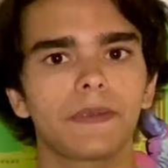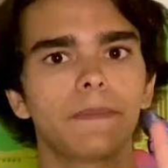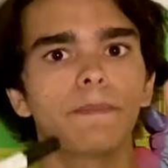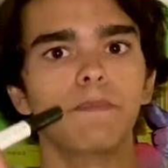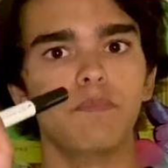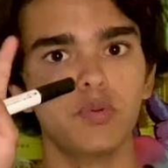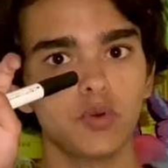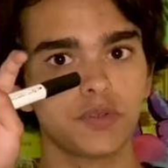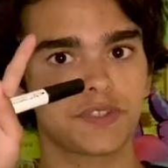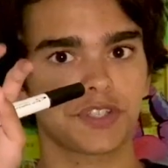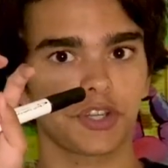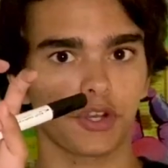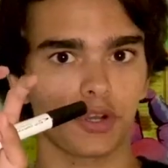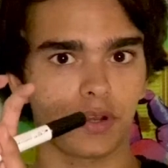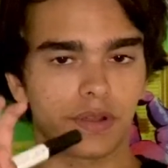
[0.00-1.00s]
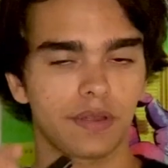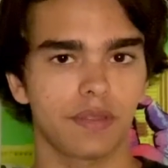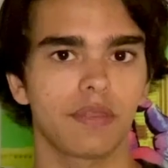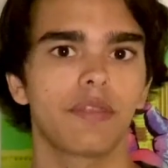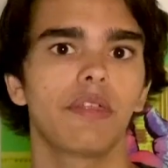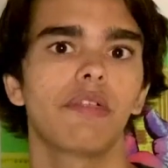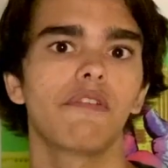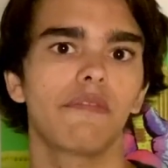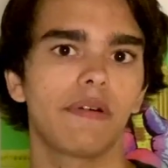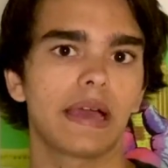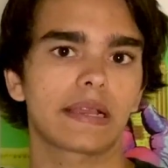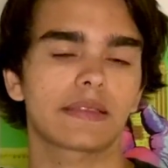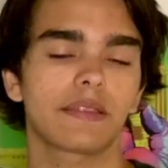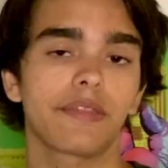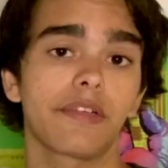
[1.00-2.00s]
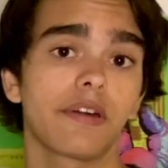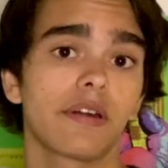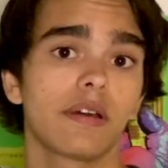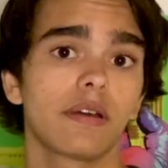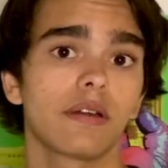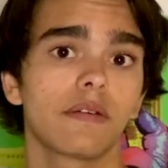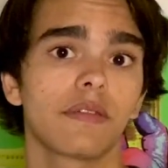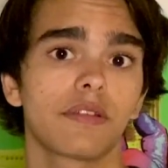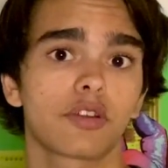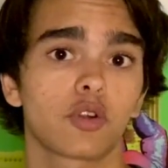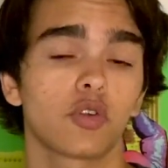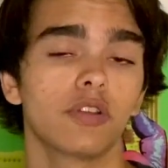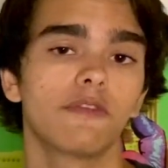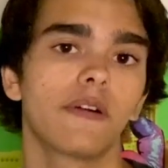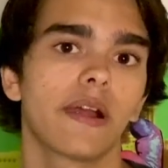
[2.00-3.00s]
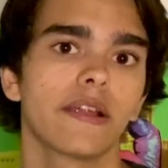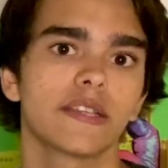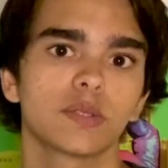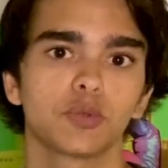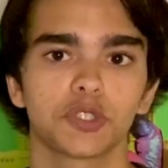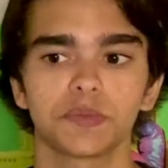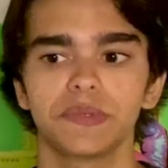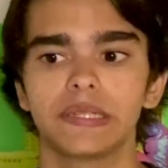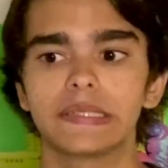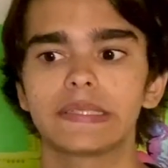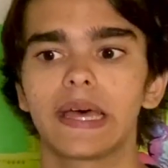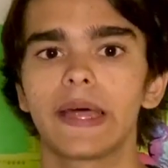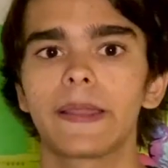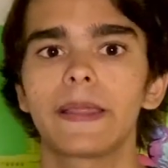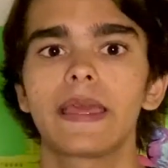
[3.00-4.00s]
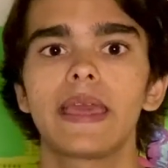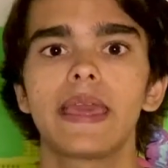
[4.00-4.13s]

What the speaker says: booster the coronavirus, which means that